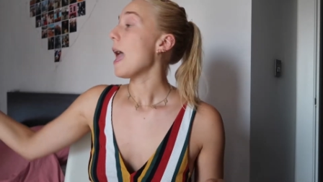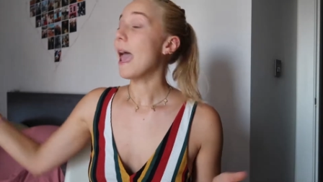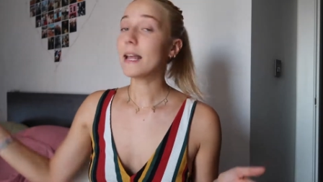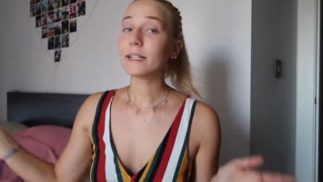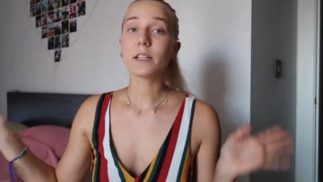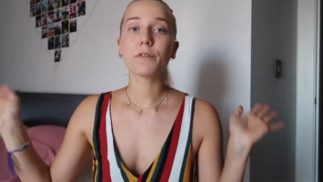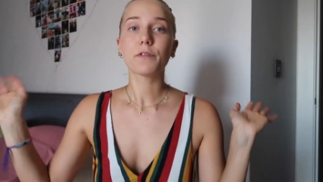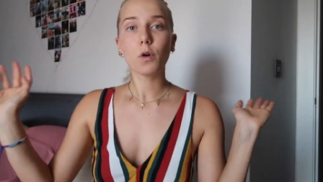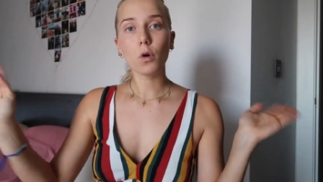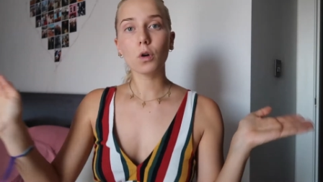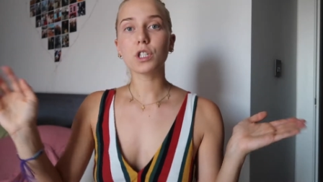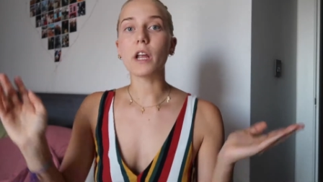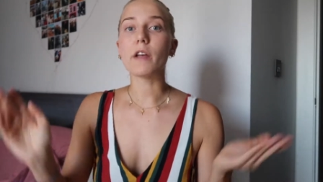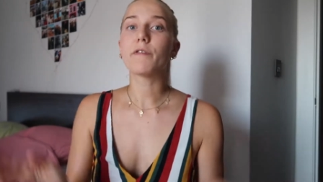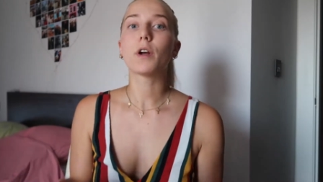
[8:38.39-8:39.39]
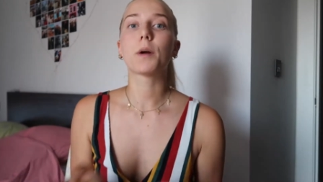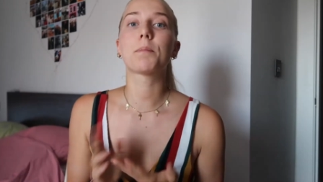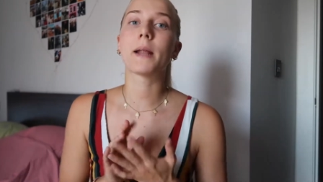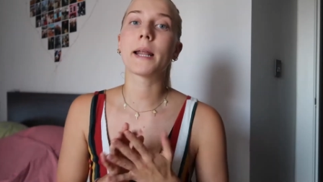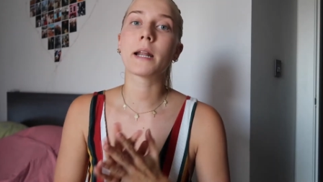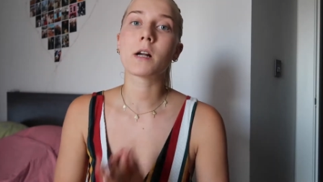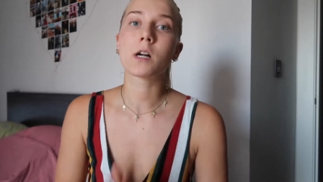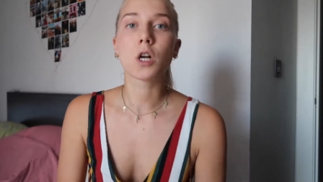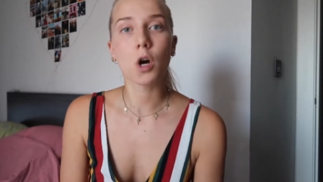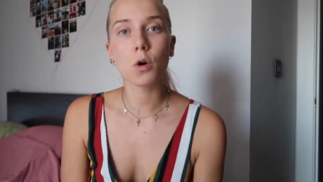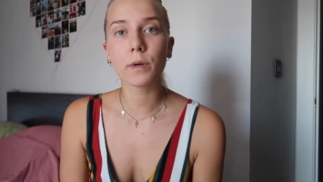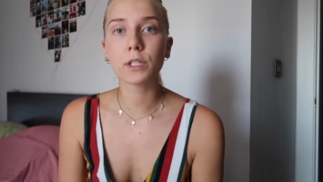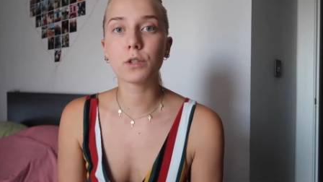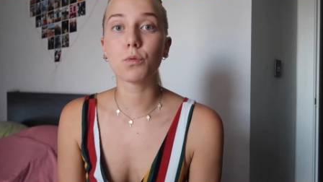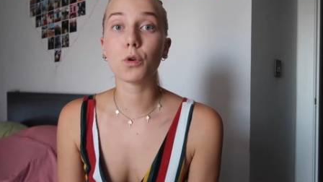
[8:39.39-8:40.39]
And of course, if you're planning on
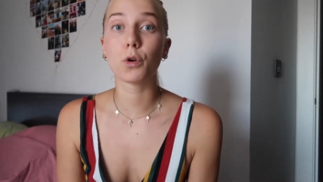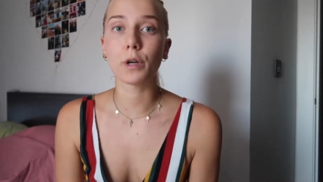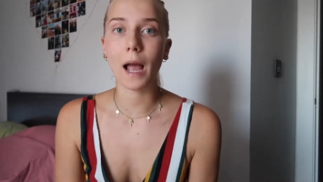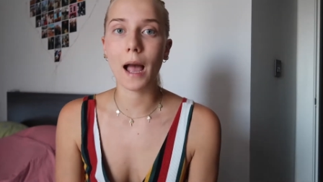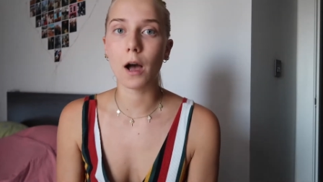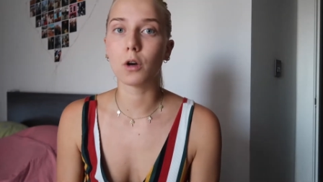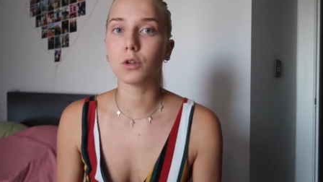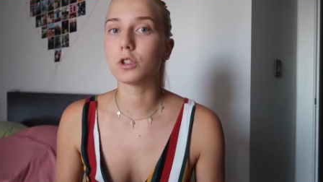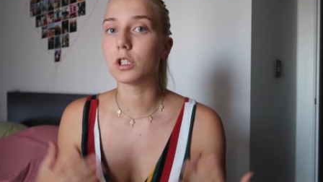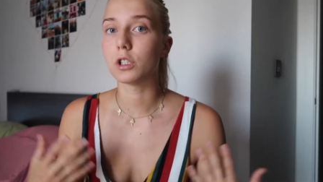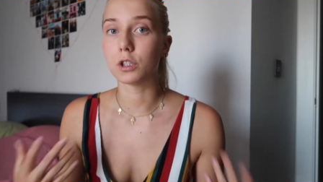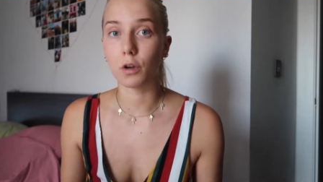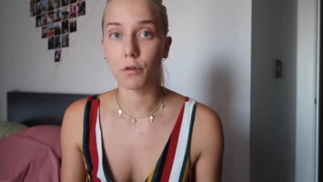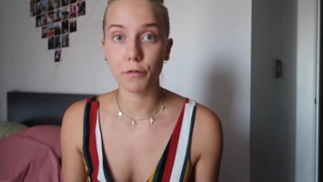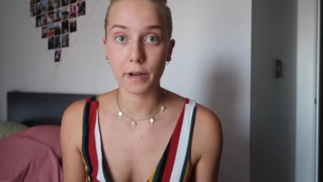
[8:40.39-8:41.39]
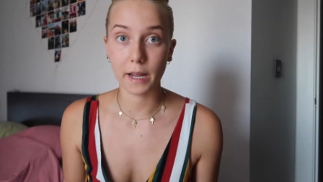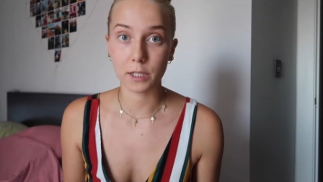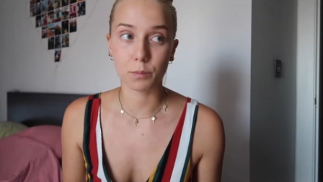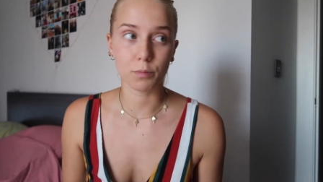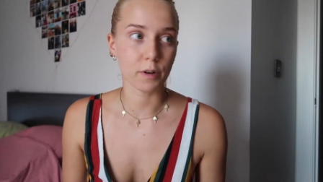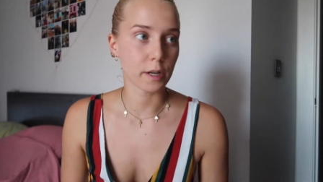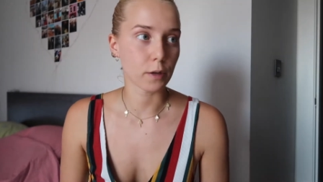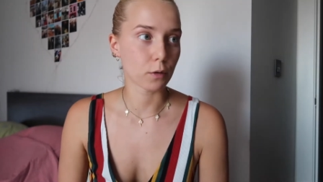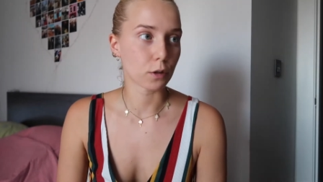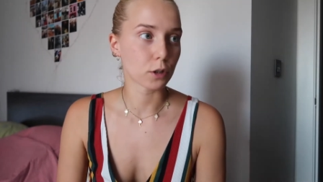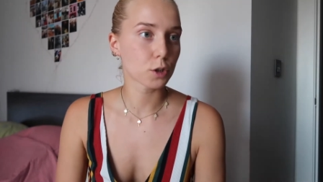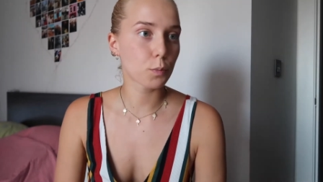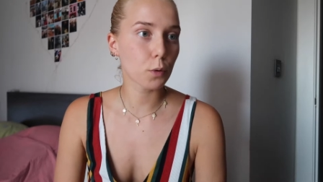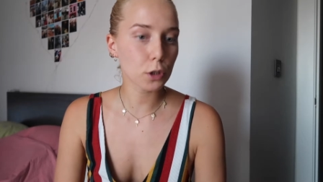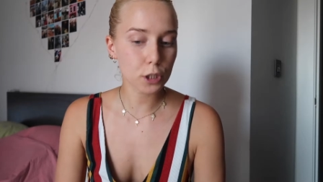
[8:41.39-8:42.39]
going to work out, don't forget to bring your
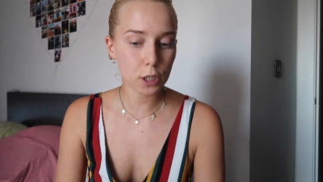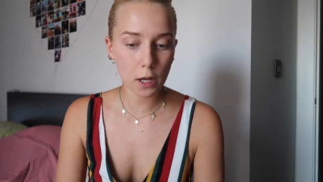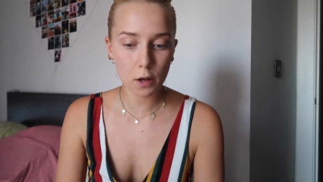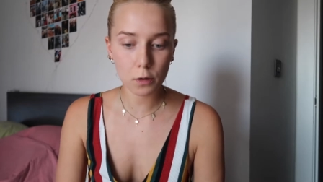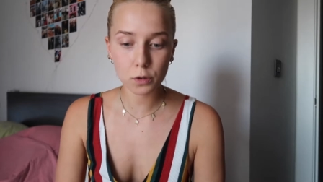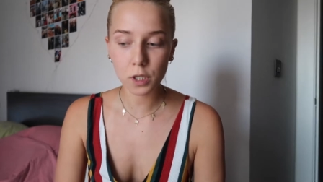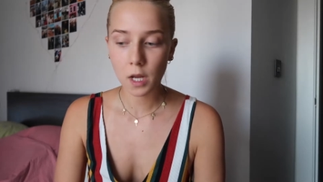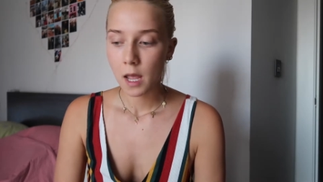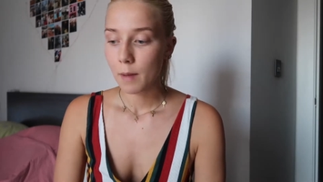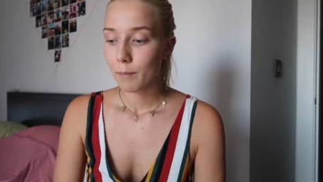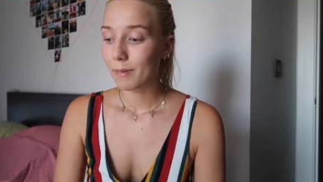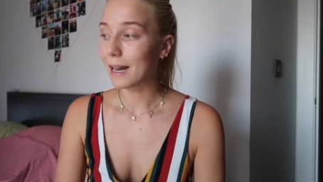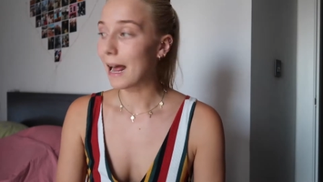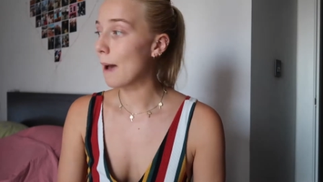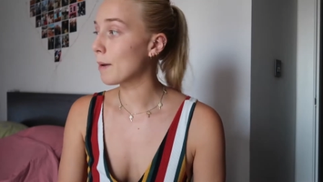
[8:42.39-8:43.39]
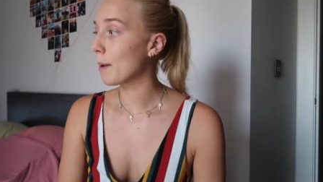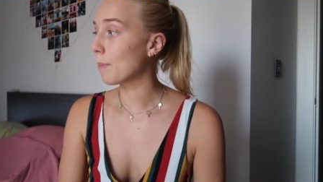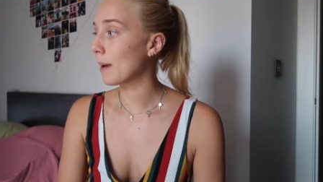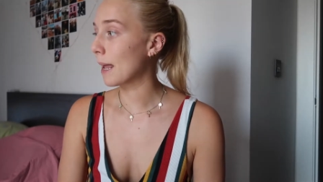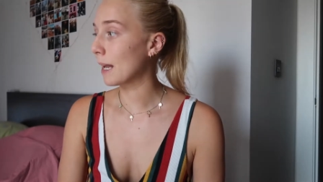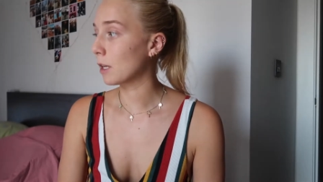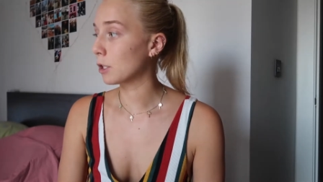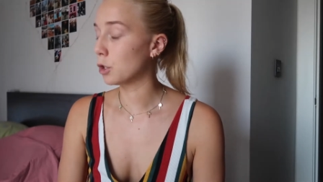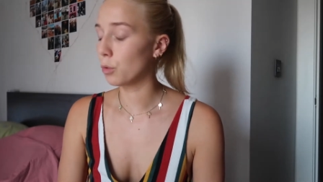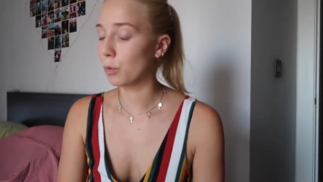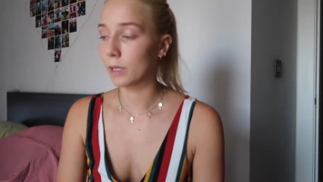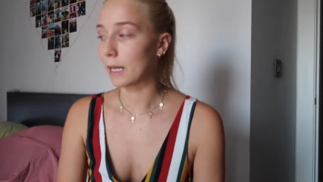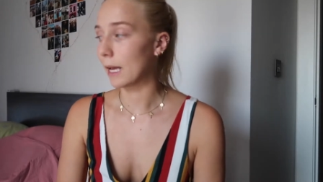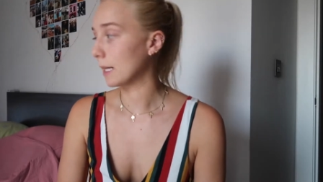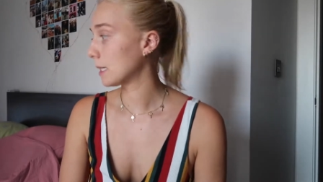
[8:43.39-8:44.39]
sports clothes. But I'm not planning on
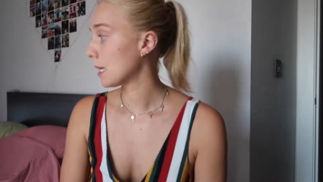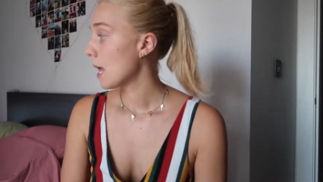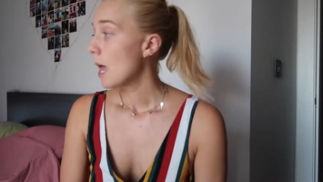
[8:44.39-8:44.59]
doing that.